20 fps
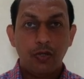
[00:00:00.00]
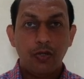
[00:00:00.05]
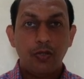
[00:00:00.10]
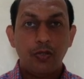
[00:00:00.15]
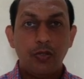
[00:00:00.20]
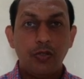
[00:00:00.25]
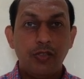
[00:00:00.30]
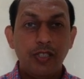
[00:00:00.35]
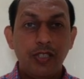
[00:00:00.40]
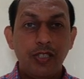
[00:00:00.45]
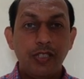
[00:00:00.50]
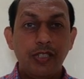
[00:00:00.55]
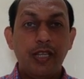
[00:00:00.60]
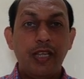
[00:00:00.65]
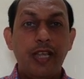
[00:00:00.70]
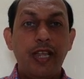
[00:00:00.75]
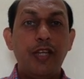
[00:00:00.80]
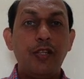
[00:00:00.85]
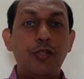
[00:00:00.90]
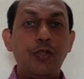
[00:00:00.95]
So this is an
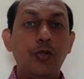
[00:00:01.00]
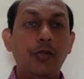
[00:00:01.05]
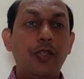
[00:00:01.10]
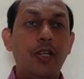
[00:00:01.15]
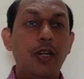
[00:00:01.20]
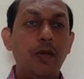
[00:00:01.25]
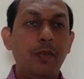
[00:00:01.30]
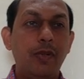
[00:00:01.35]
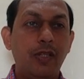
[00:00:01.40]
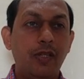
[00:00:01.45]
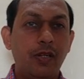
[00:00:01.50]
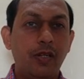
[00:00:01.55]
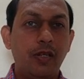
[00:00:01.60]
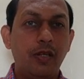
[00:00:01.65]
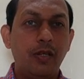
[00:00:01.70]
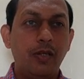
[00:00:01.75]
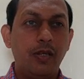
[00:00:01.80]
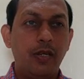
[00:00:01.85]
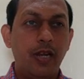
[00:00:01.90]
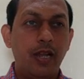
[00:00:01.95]
exothermic
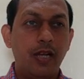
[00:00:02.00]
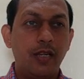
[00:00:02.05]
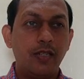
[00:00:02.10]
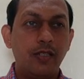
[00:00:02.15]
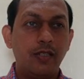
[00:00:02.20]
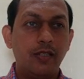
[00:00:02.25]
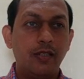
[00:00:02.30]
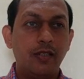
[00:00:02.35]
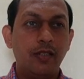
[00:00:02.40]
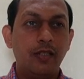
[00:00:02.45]
reaction.